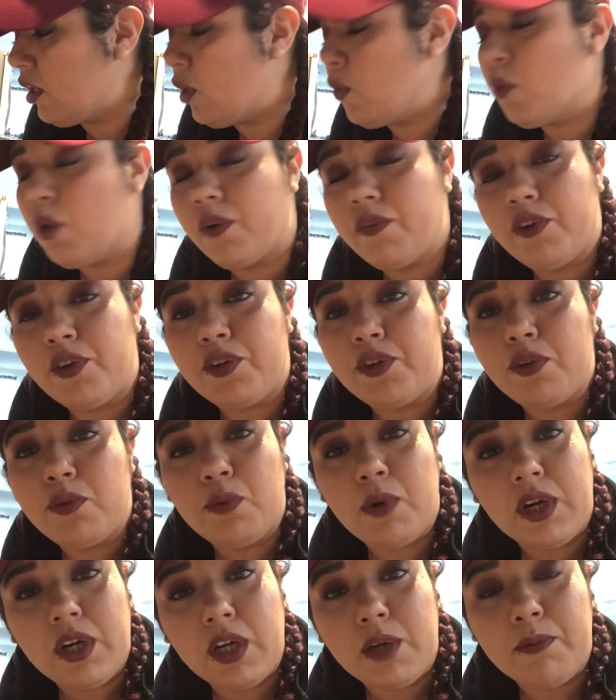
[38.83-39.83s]
well, if you're new,
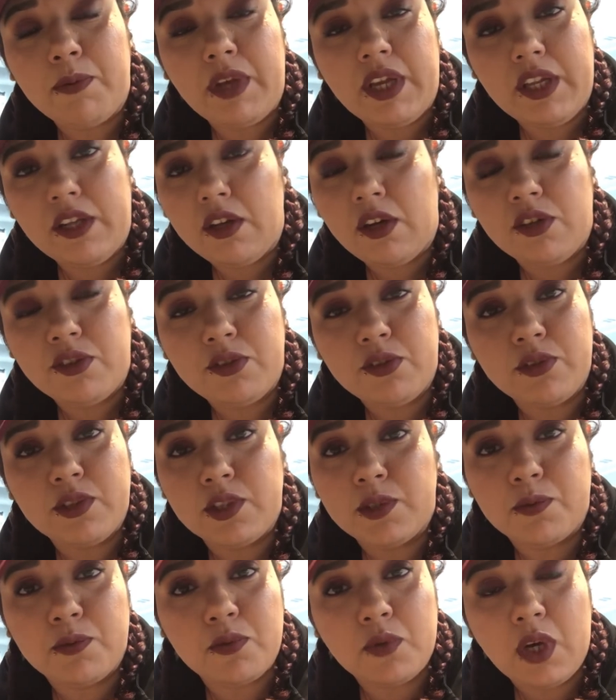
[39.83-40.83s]
welcome, and also
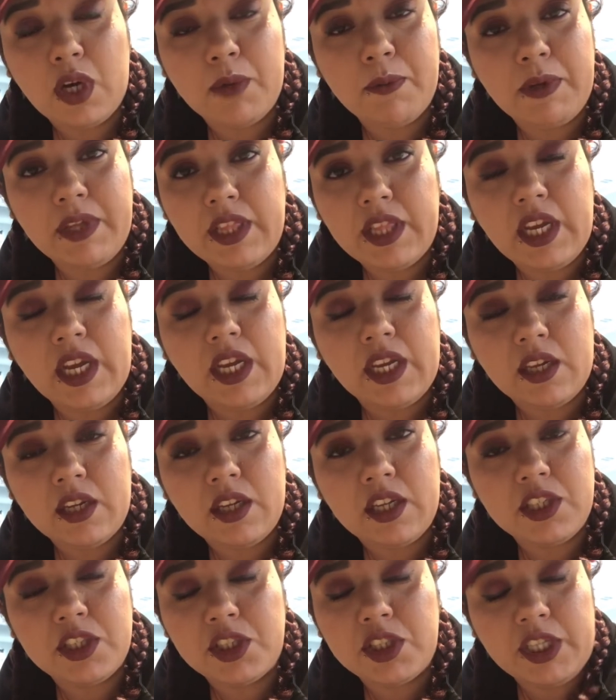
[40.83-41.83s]
subscribe and
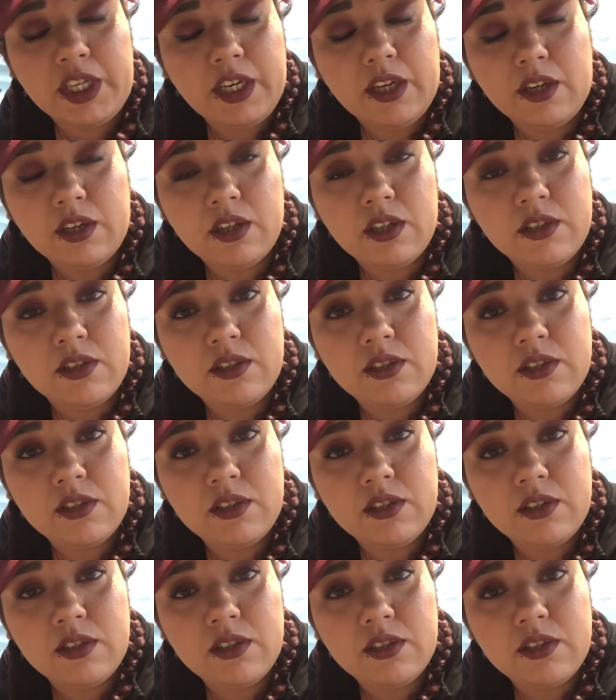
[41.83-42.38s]
like and share.